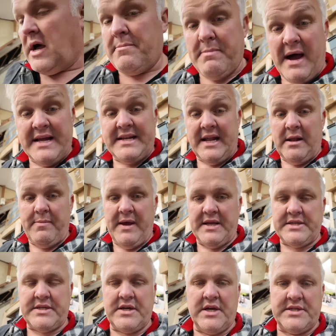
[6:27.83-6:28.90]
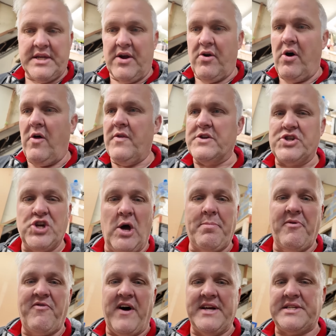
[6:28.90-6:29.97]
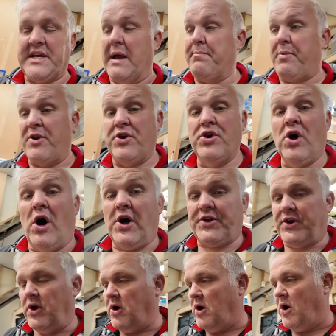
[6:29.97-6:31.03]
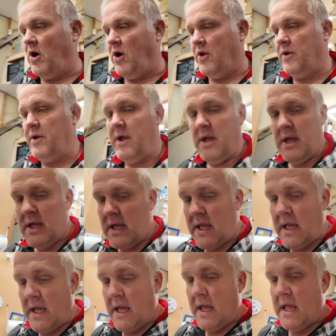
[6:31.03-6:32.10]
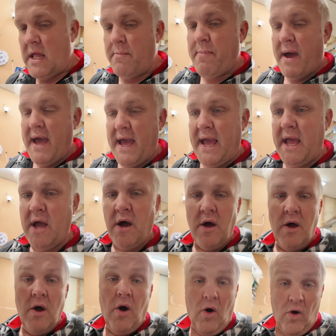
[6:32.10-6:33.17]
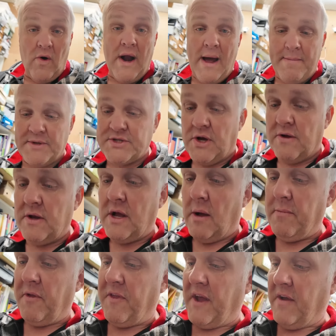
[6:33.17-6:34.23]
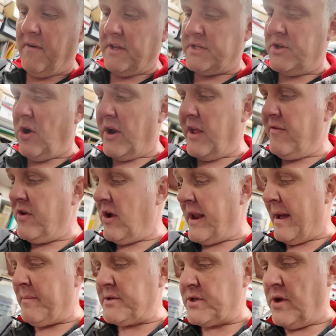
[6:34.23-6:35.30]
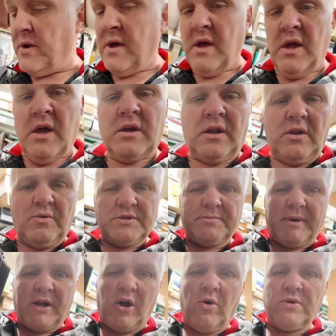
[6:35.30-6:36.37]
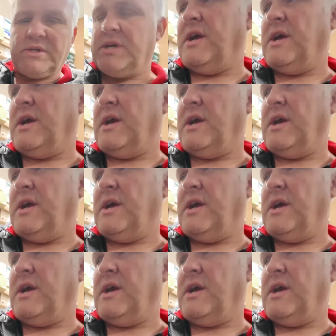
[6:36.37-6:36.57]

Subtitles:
my database, because they're on the Shopify site, but not on eBay or Amazon. Come to think of it, it's not even on Amazon. Got loads of my coats